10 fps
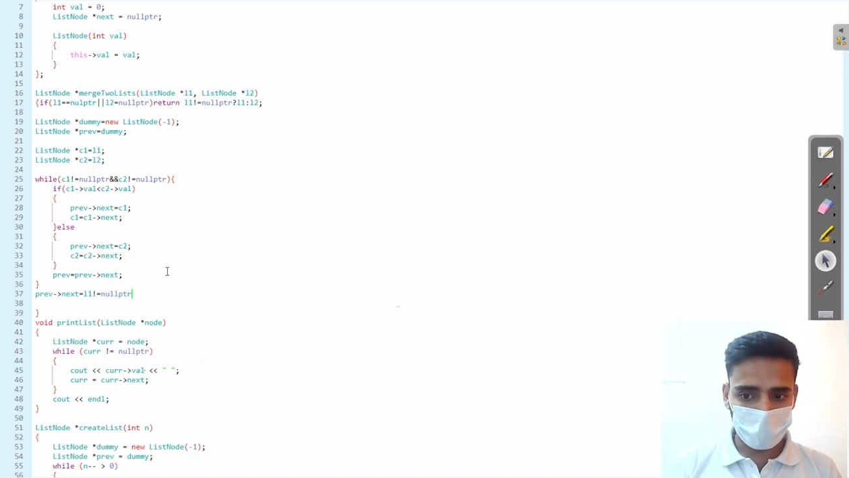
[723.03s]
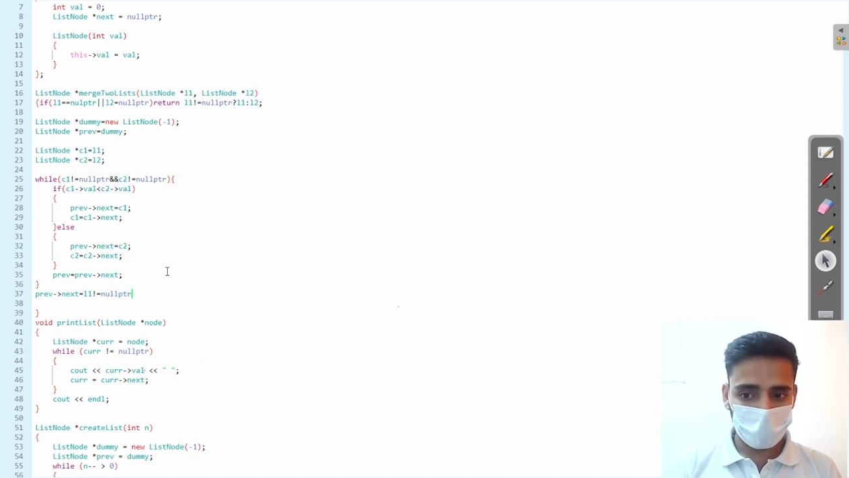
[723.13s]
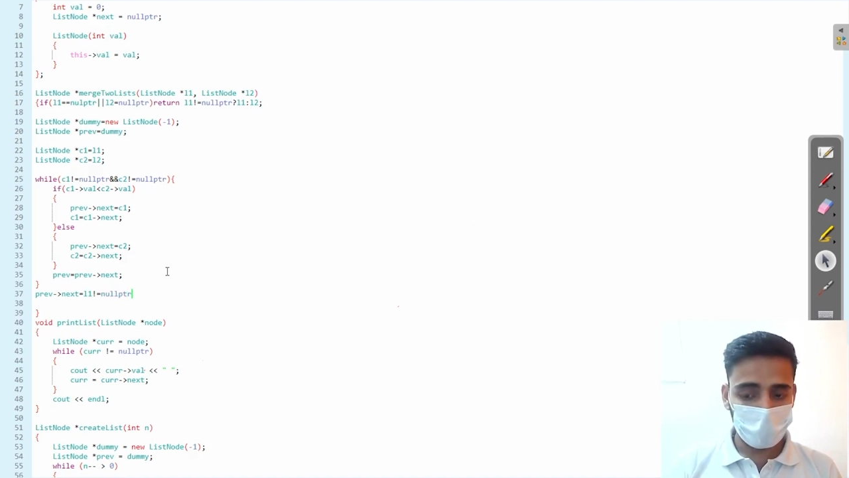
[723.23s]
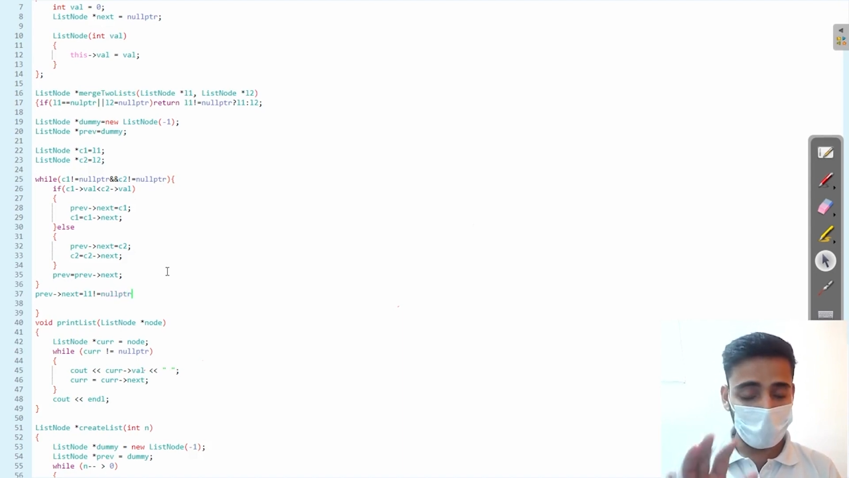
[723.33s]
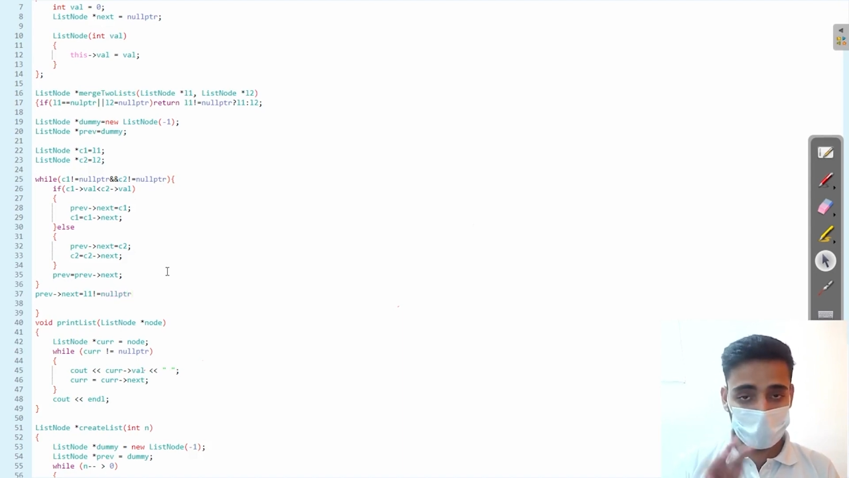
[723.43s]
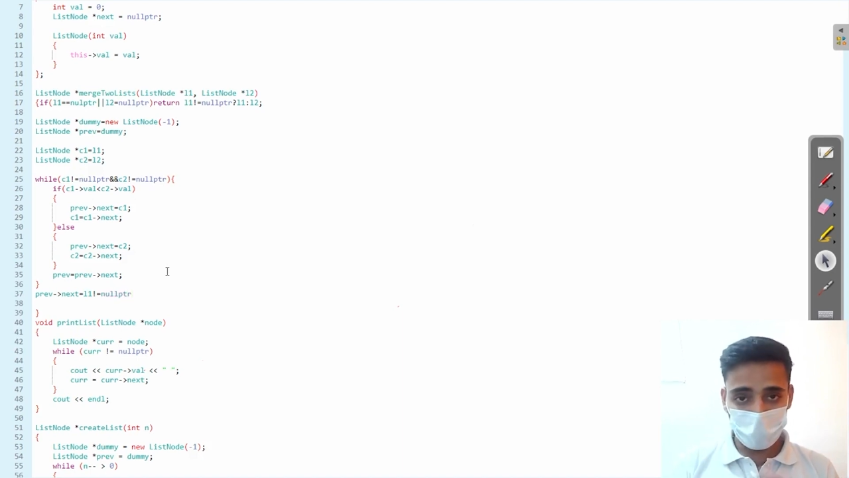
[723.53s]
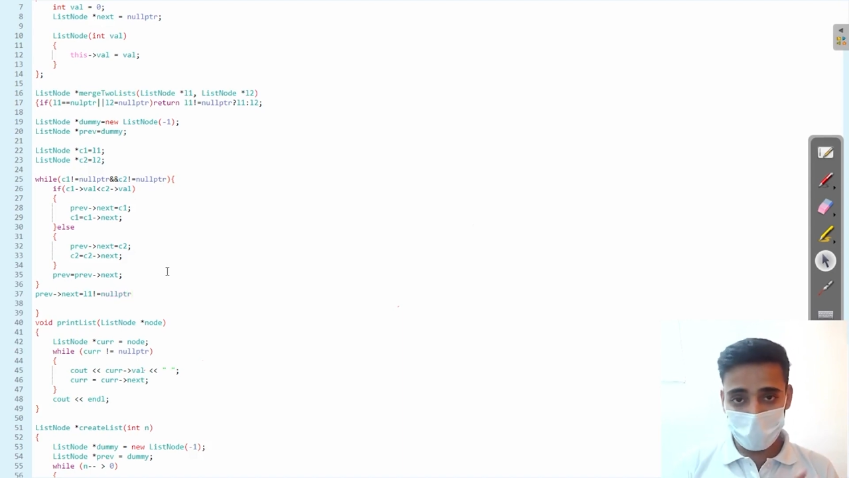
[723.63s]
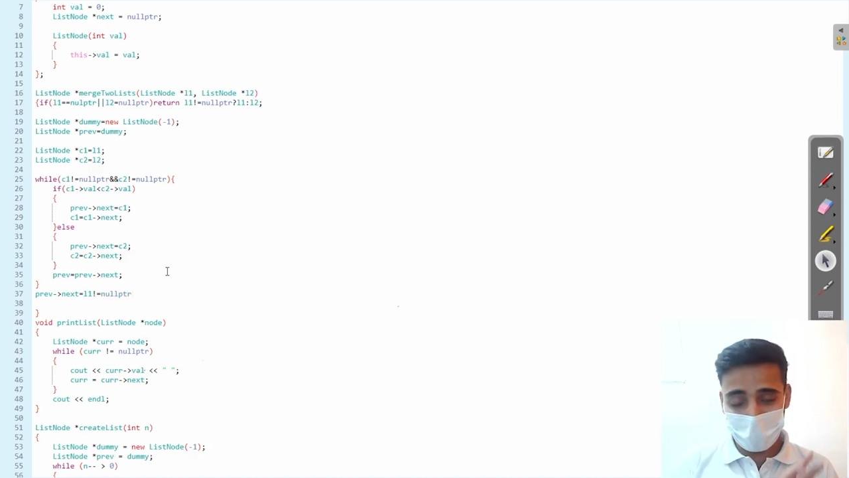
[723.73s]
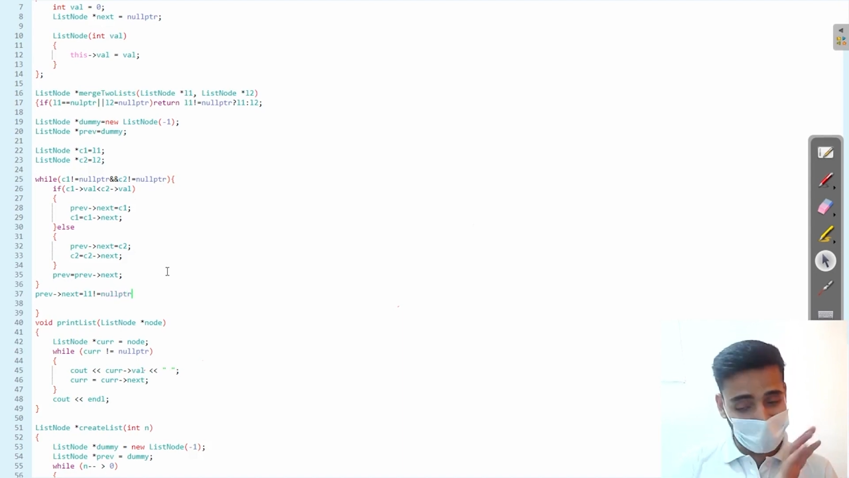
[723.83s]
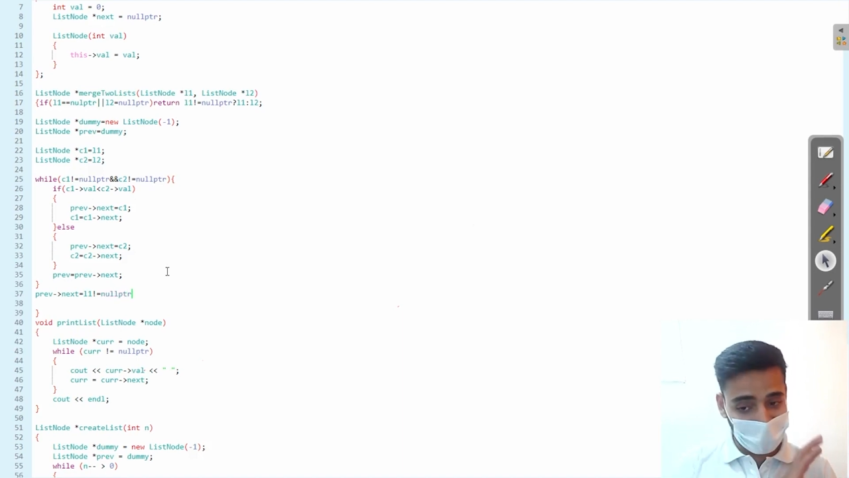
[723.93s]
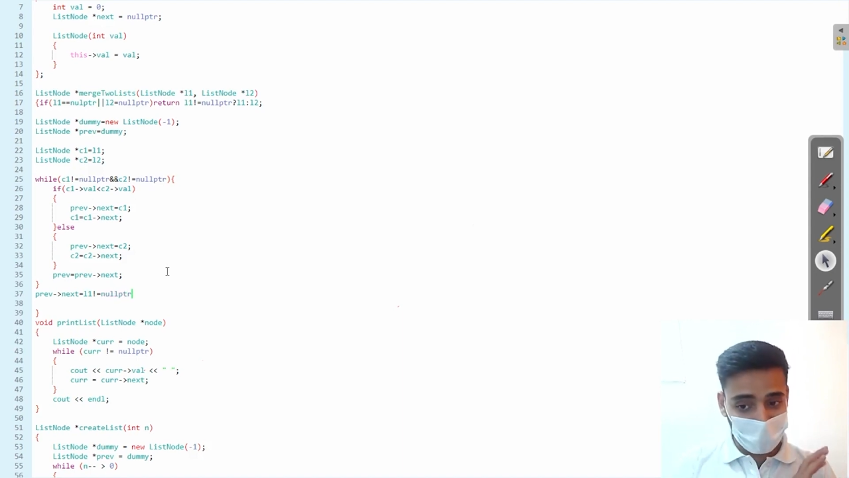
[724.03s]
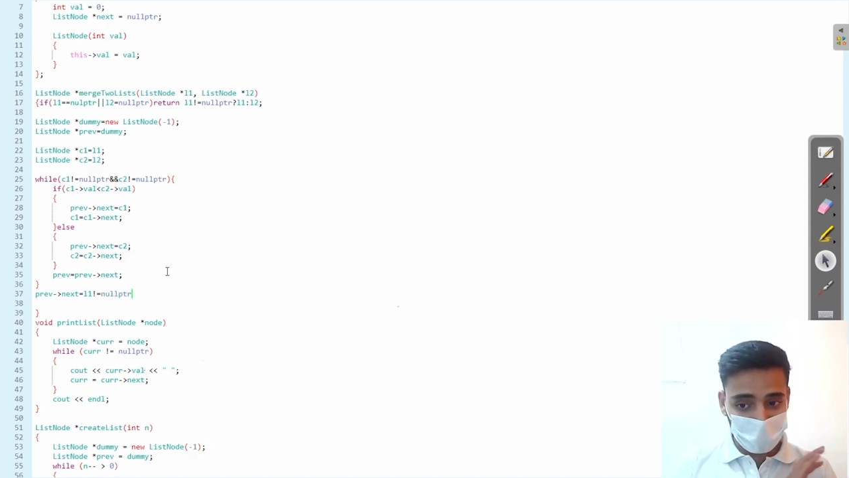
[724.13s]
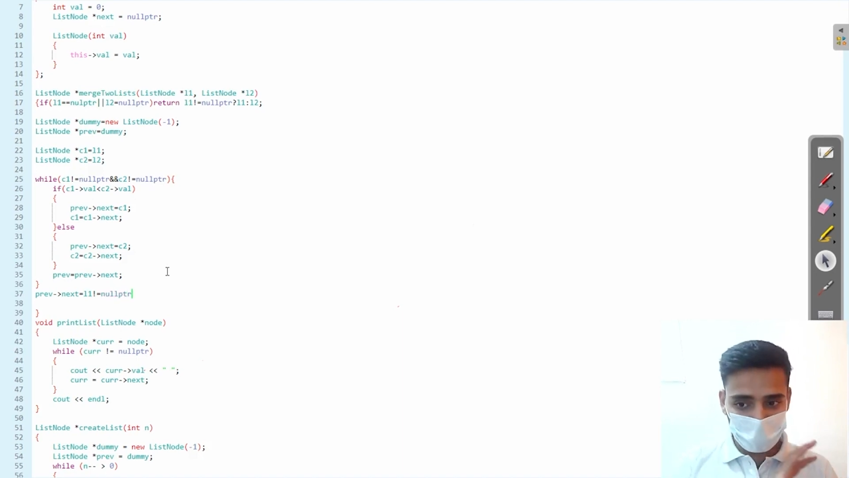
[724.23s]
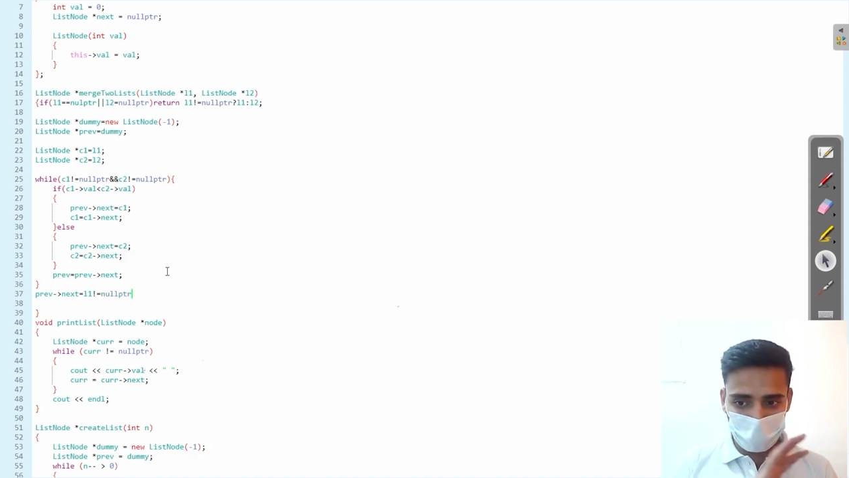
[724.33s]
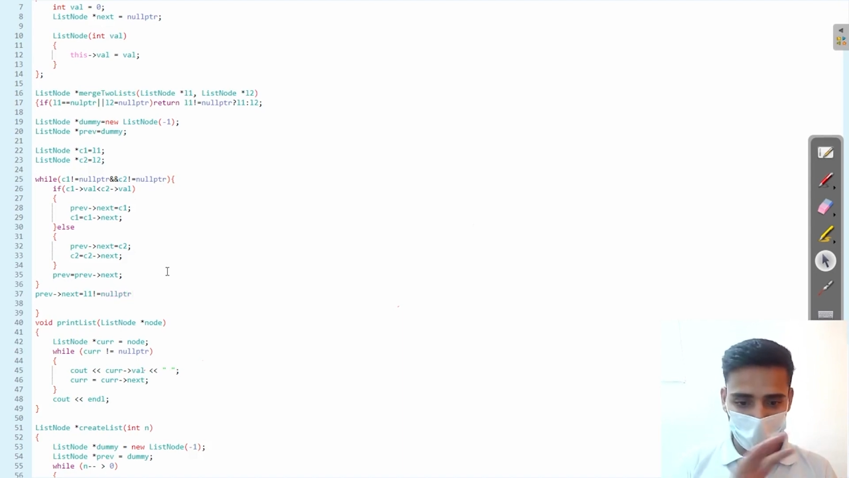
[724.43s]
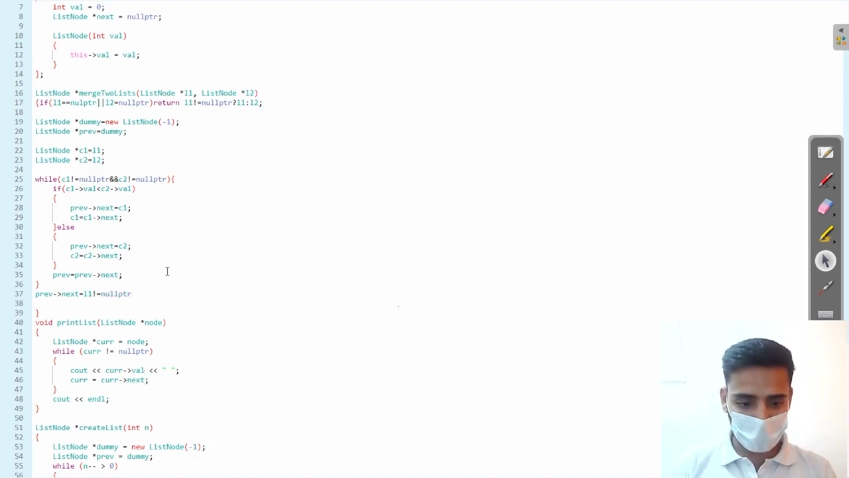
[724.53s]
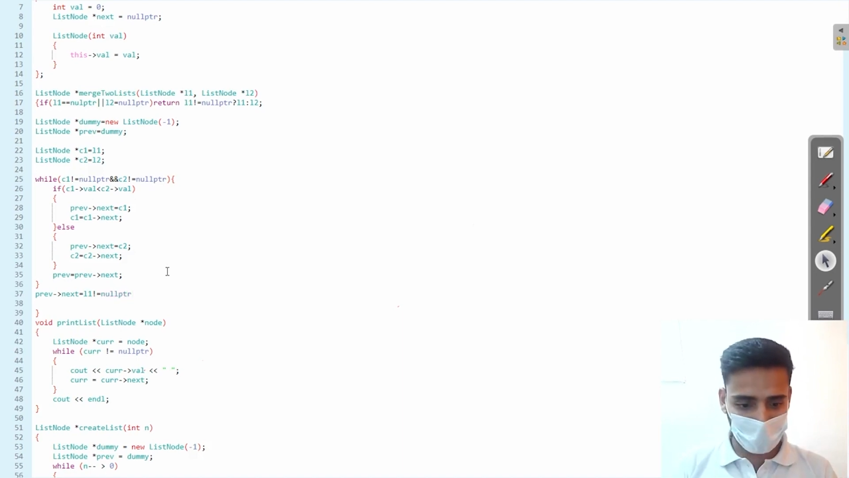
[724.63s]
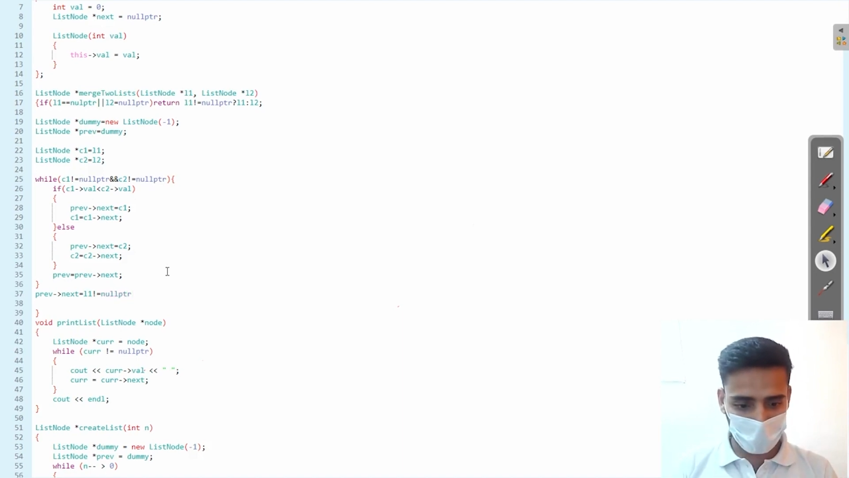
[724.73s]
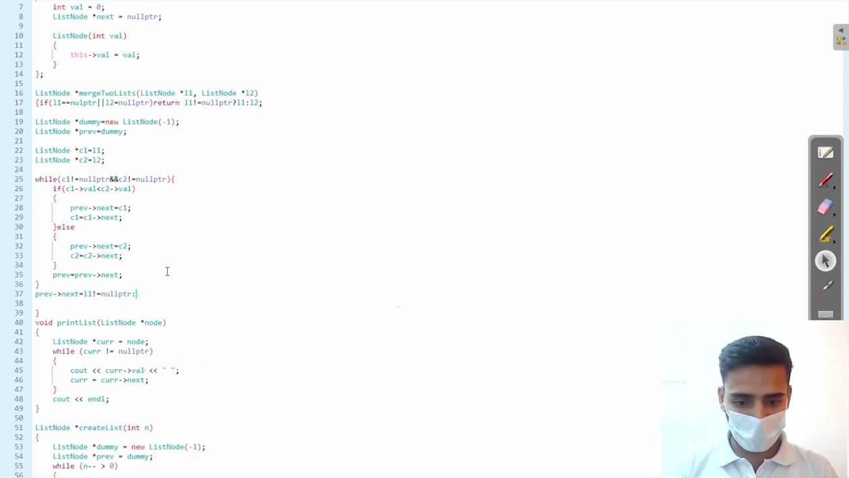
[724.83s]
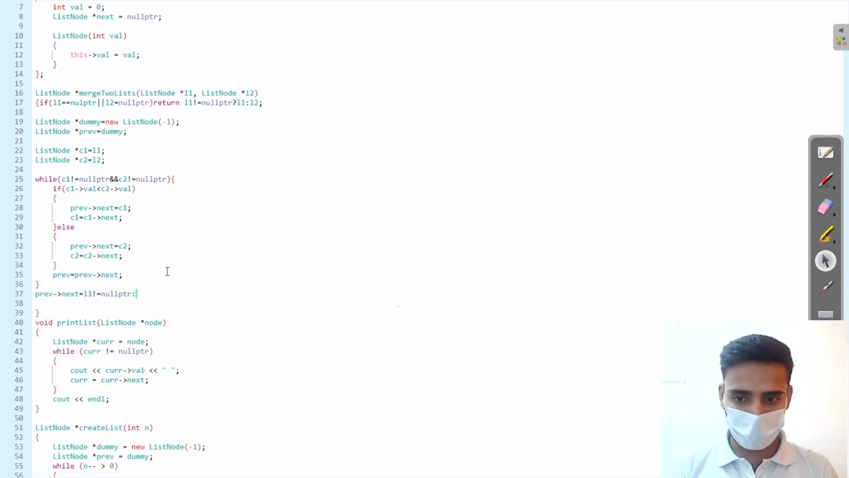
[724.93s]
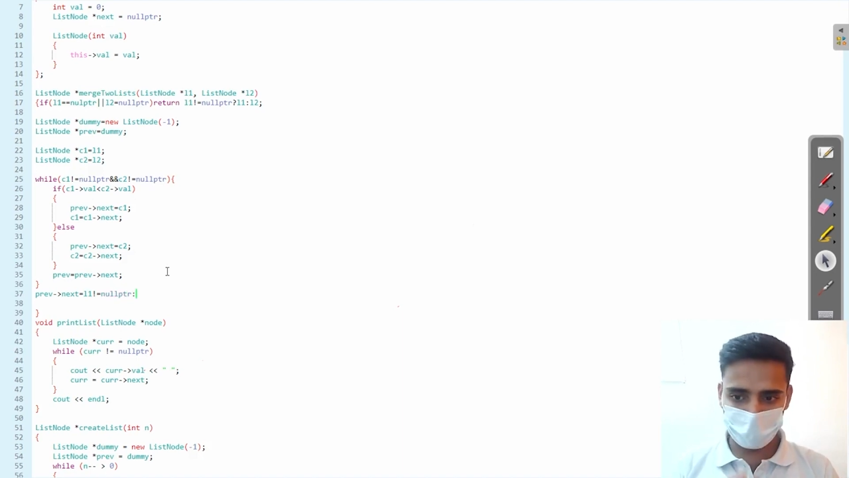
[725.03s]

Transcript: We will simply add L1.